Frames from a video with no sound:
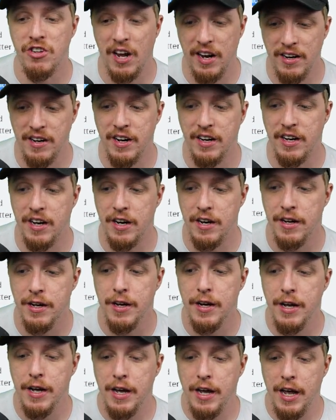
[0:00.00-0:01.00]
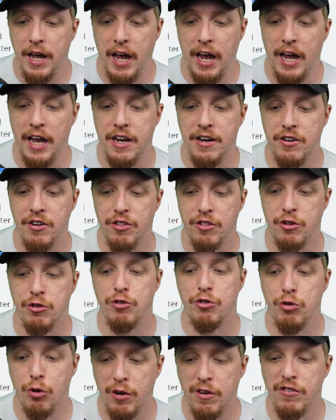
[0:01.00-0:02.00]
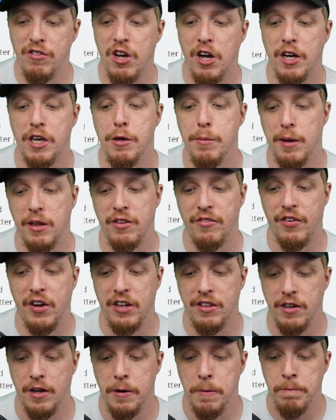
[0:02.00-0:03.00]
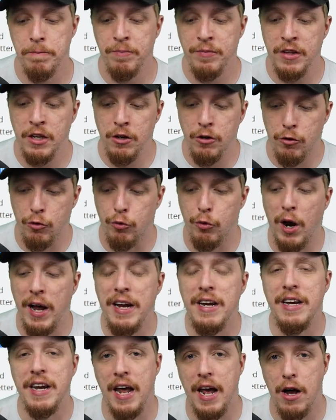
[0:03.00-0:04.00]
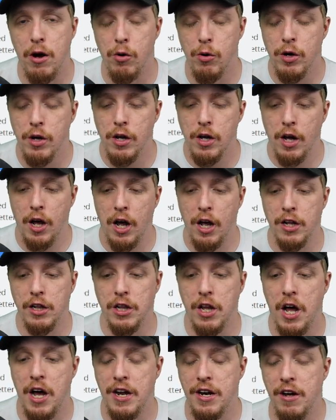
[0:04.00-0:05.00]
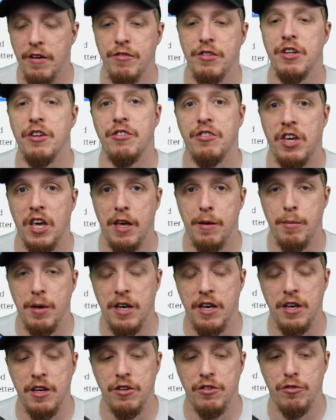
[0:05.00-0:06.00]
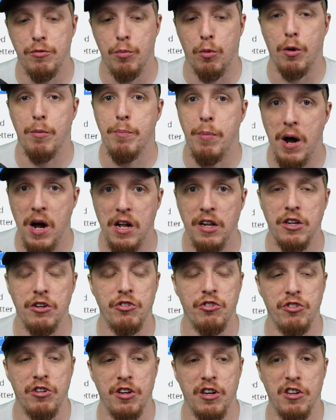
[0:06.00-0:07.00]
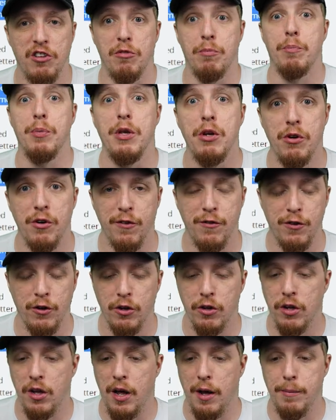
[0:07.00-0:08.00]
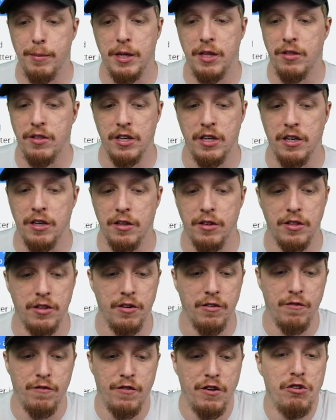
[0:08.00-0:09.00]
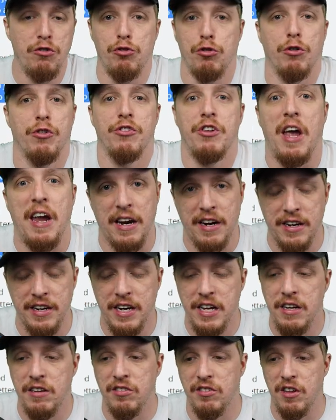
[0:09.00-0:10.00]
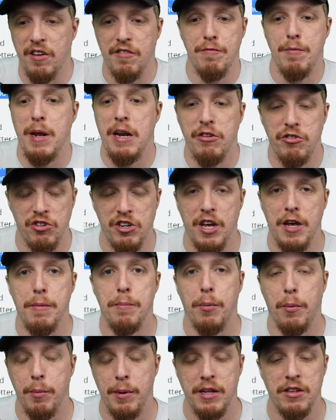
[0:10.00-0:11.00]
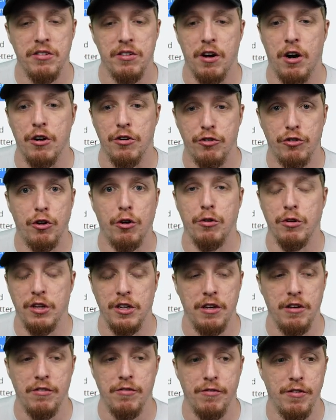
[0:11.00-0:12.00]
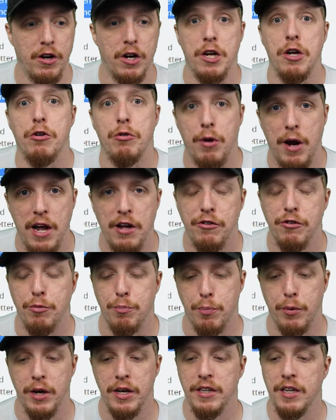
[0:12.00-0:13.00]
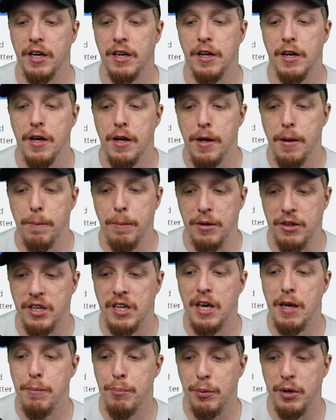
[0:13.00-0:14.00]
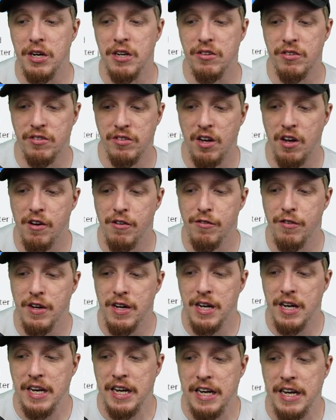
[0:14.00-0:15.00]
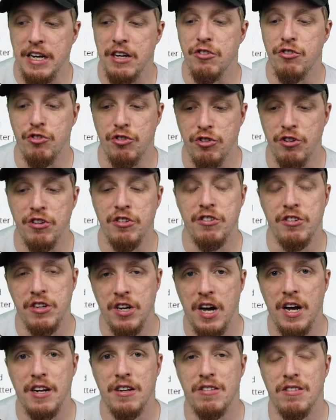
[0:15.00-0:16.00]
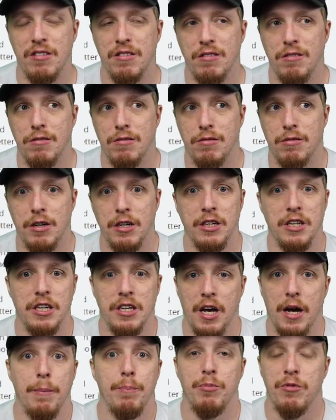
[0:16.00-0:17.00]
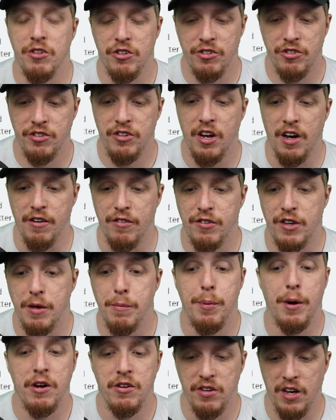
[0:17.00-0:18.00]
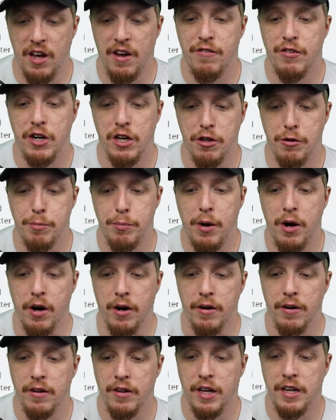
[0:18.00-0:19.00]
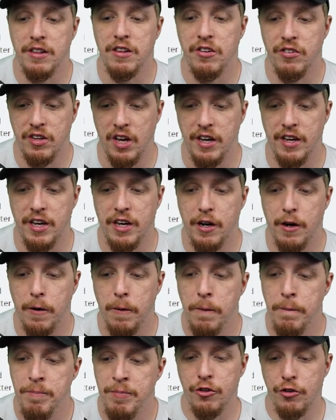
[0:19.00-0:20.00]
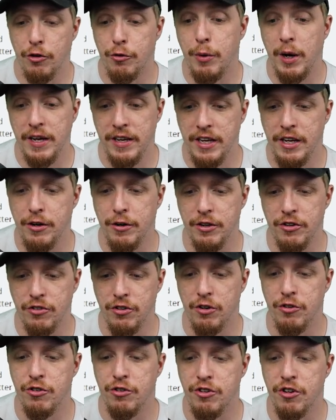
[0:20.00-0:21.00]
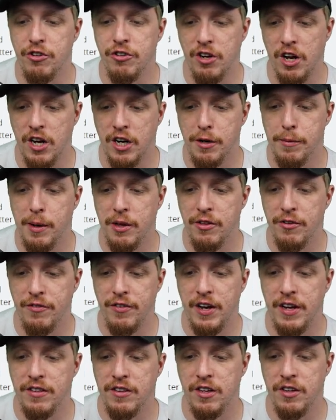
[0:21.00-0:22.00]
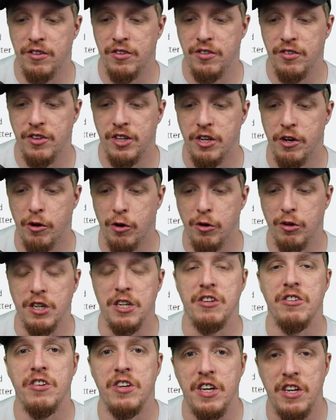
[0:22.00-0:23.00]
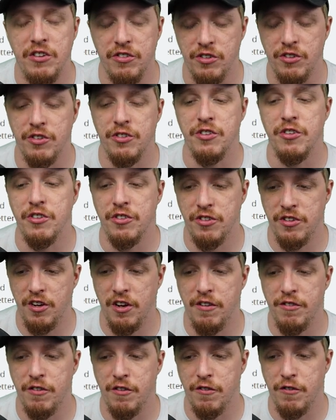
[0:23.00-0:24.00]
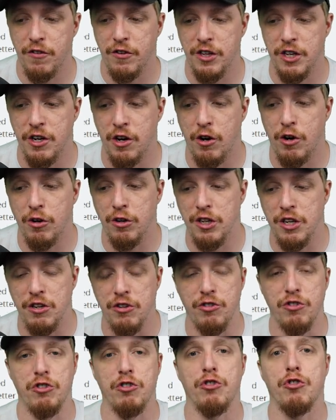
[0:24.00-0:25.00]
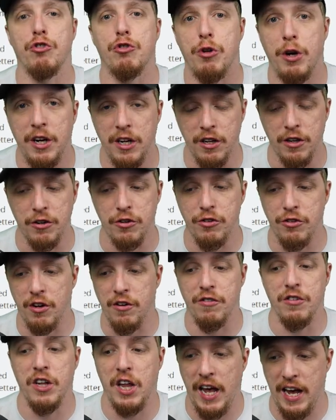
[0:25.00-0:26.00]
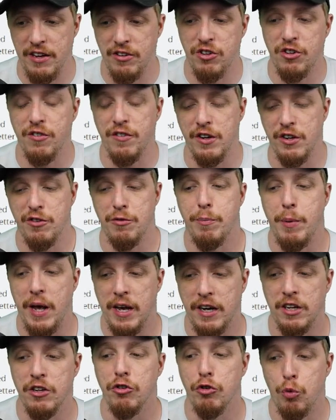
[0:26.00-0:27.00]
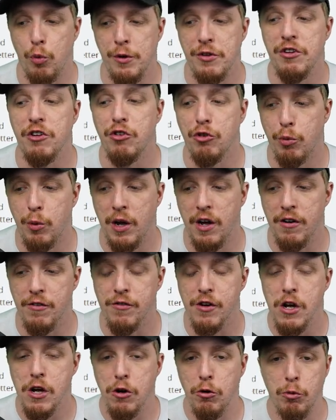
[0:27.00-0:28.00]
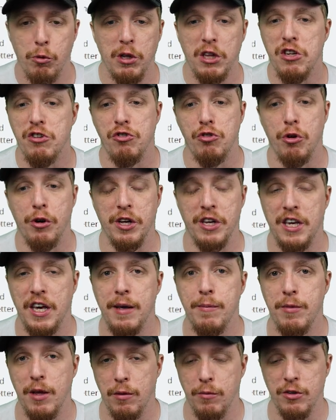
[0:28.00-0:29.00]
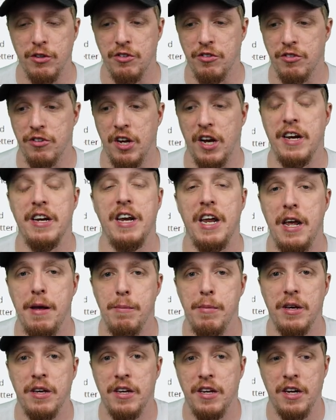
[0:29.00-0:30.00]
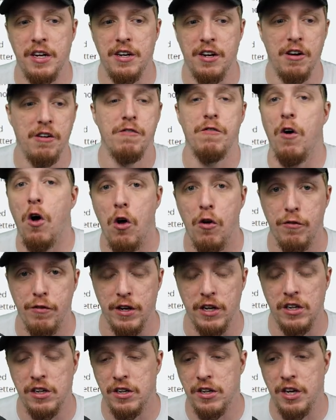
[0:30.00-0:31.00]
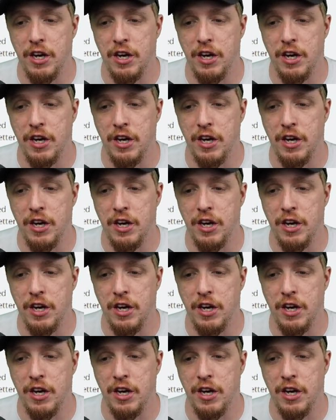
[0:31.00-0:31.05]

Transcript: Technica and they're sort of talking about the fact that right now a lot of this game is more polished, it's beautiful. I mean, the the visual techniques they've managed to implement are certainly very groundbreaking, but the gameplay itself is just not really up to snuff compared to every other part, like this guy here. So right here, he starts to talk about the fact that the early teases and stuff for the earliest trailers of Last of Us back in 2012 really showed a game that was dynamic and evolving.